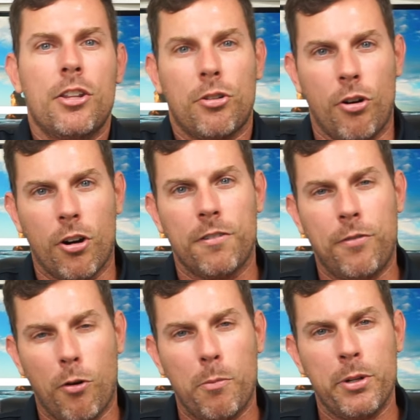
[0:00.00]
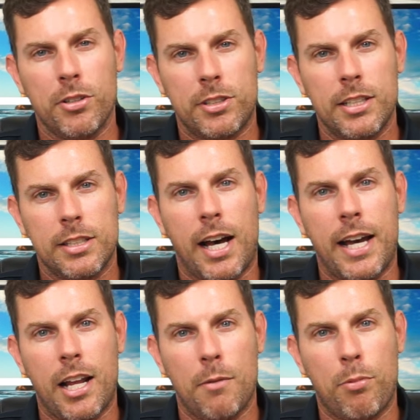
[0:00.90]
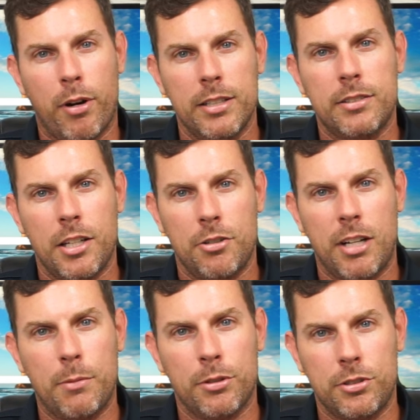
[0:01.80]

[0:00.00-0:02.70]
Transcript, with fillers: there are 4 built-in tie-down points that you're able